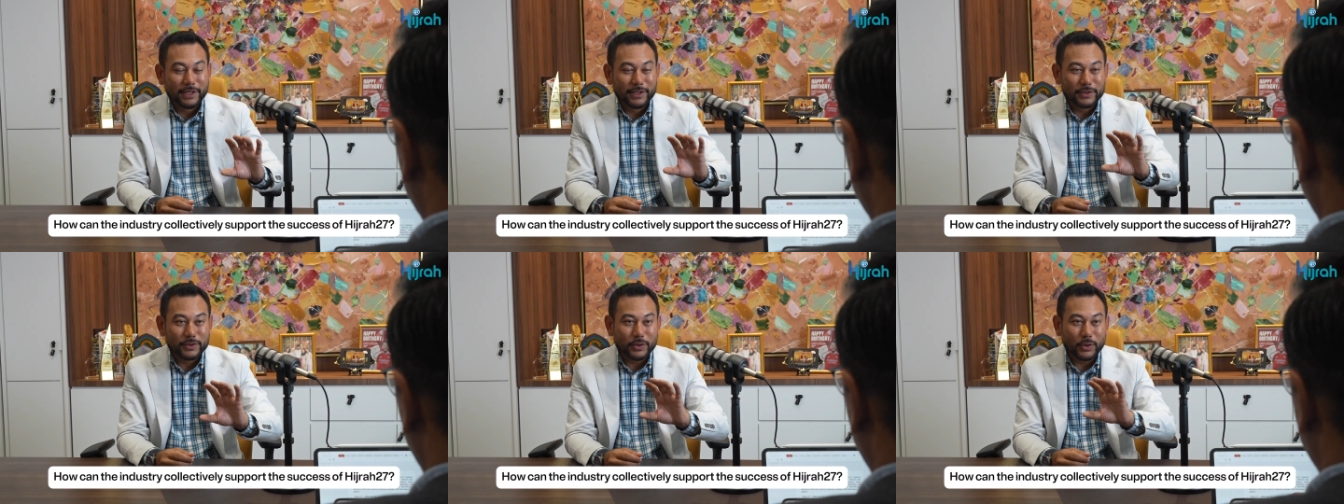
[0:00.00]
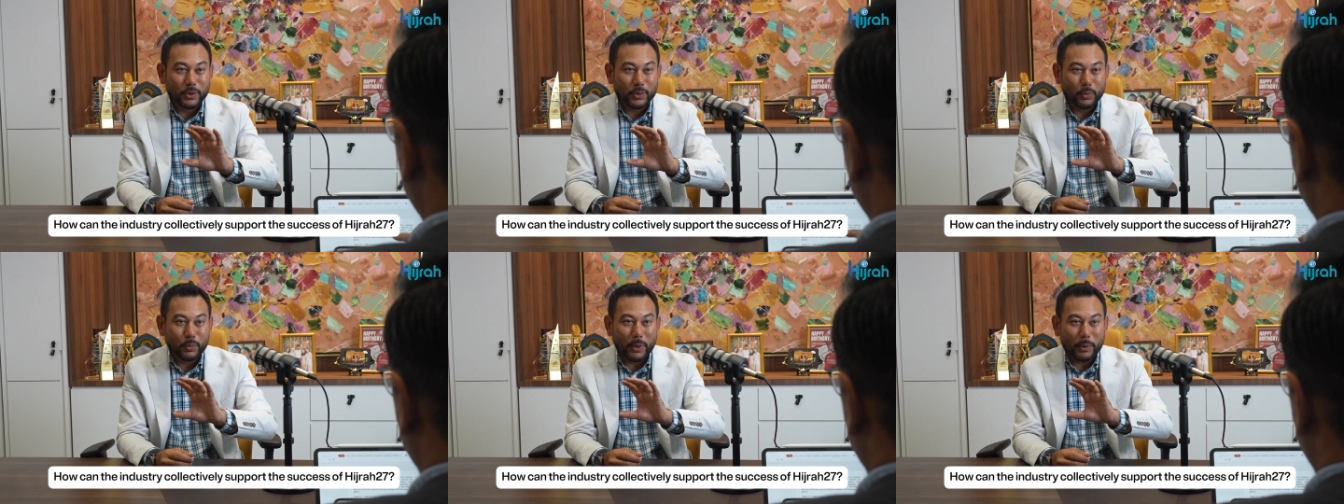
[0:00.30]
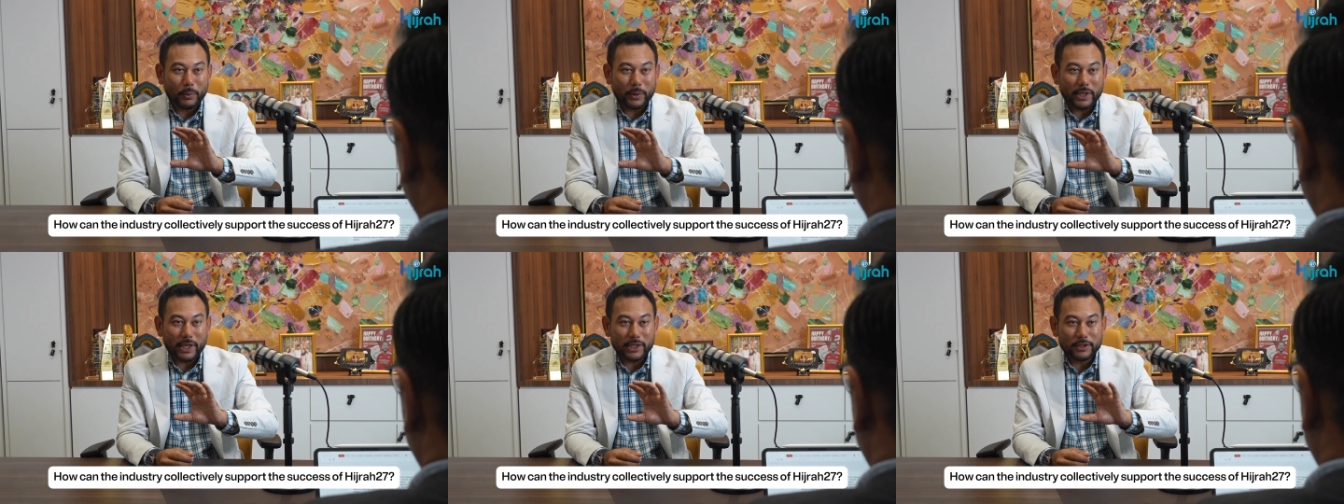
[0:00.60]
So
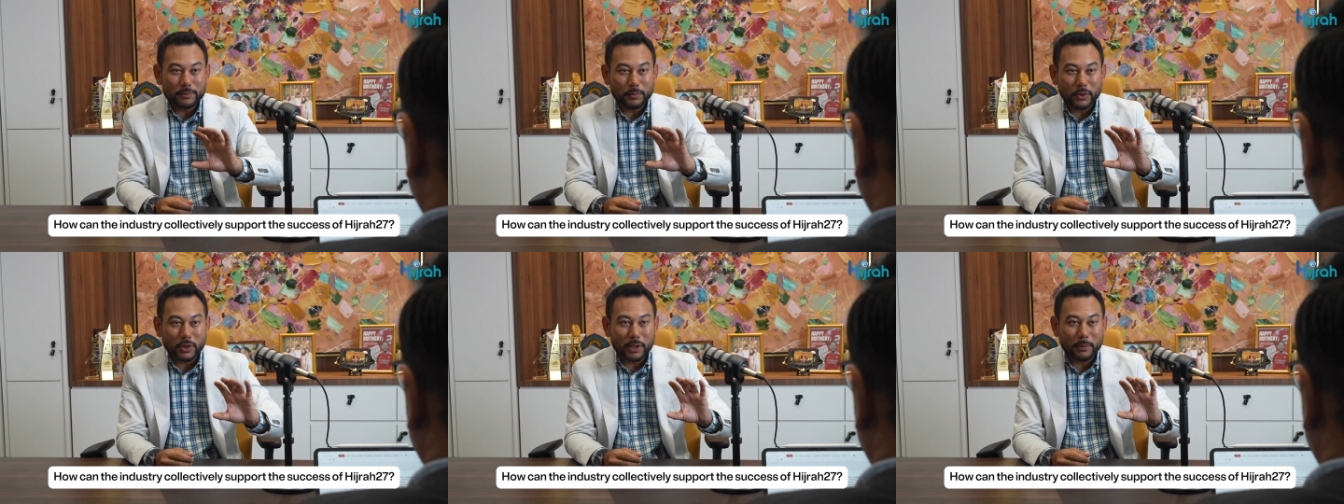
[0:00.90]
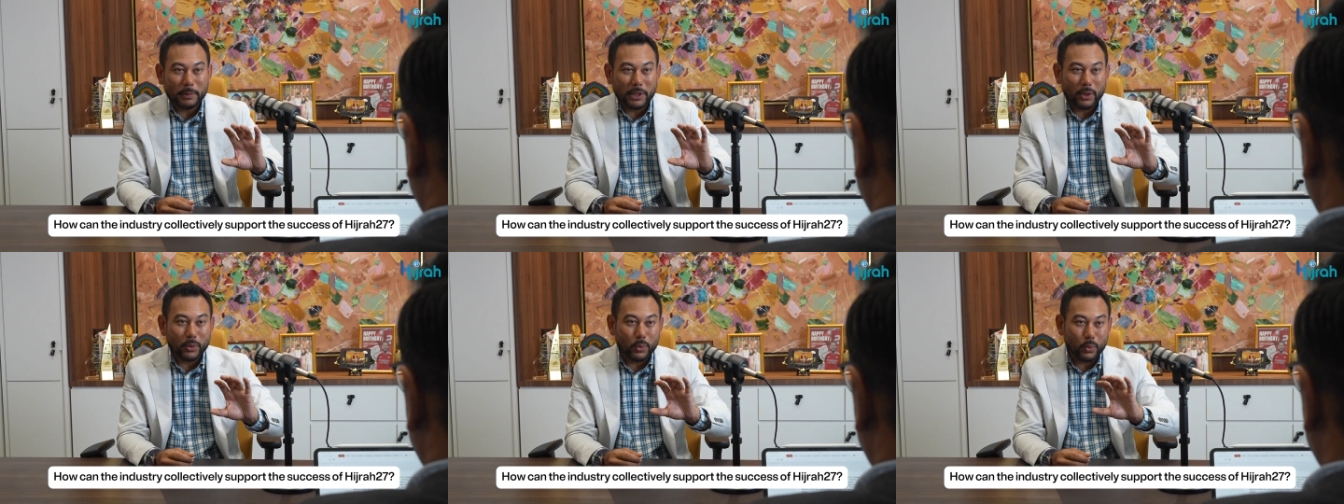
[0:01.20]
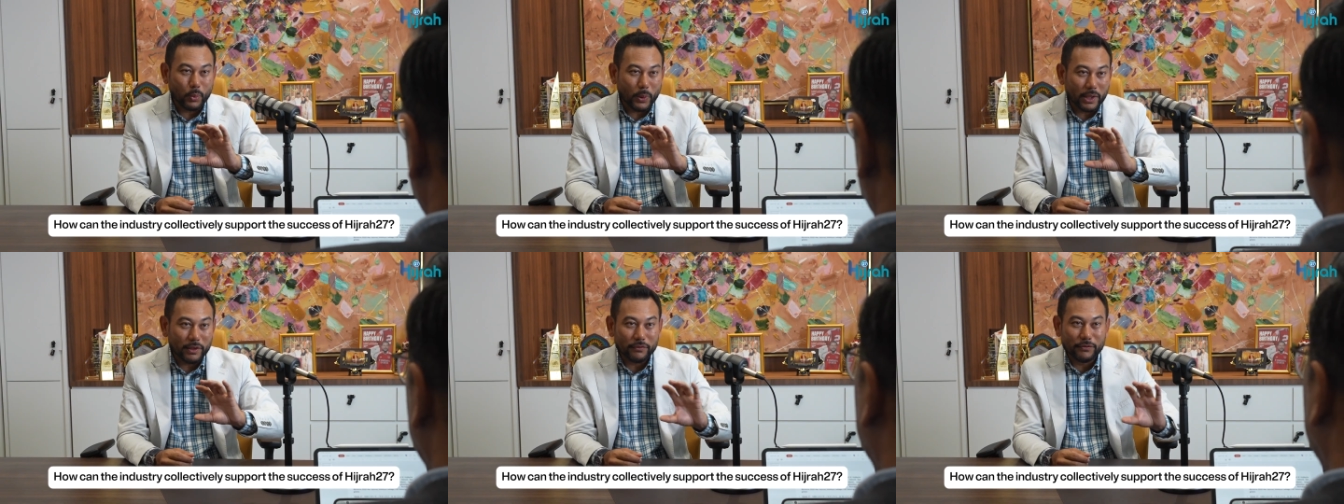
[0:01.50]
when I spoke
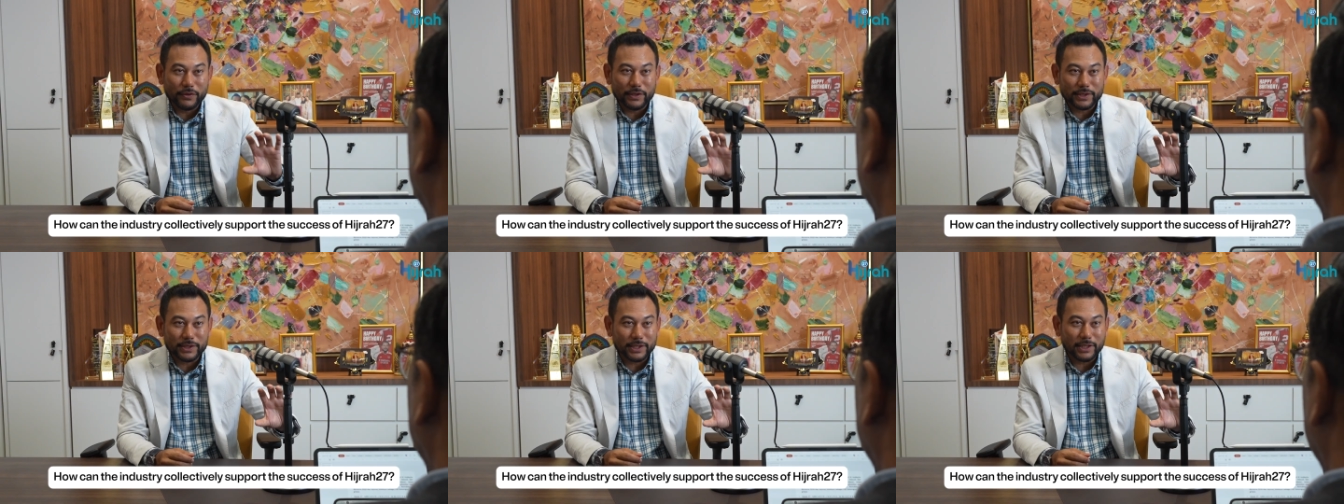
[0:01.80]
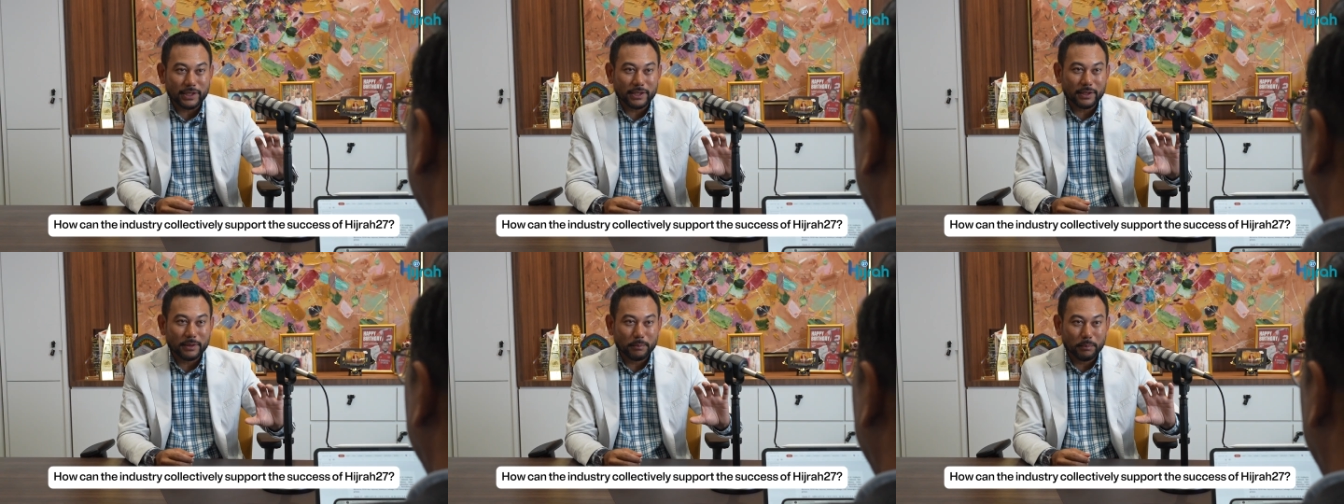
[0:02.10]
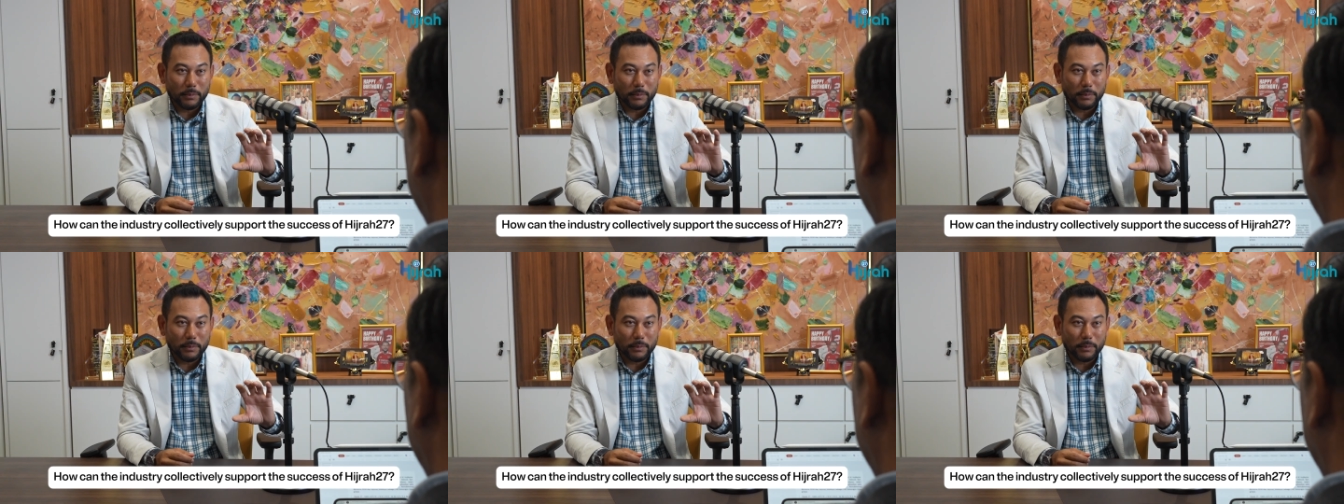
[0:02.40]
about one vision,